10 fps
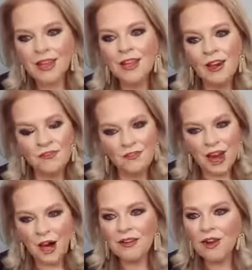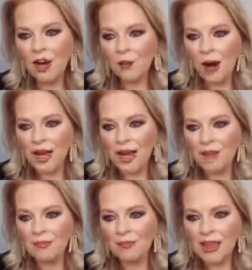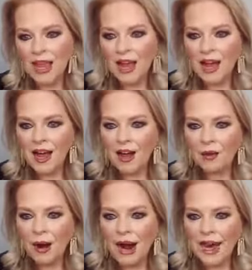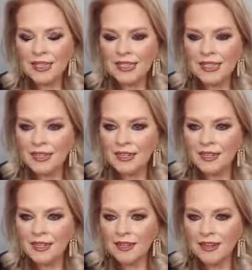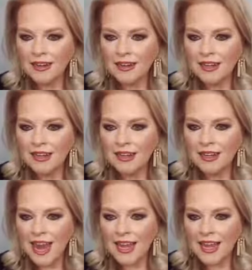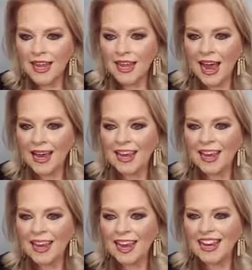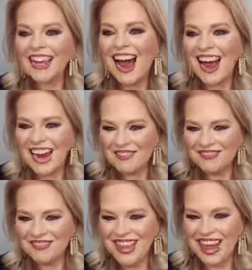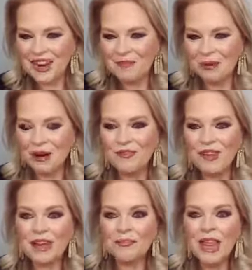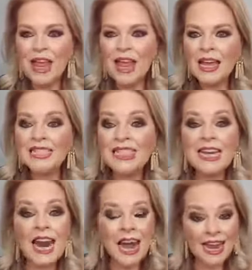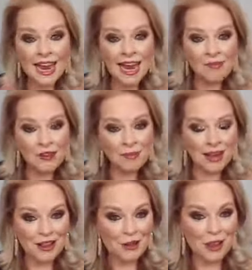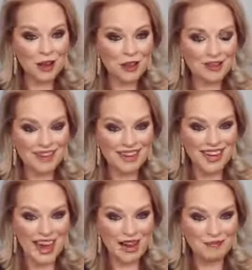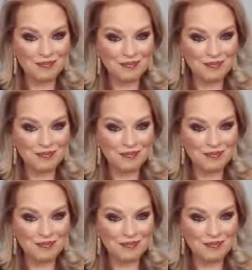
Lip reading: very, very welcome. All right. Katie, got it. Katie, got it. Perfect. Did I get everybody's questions today?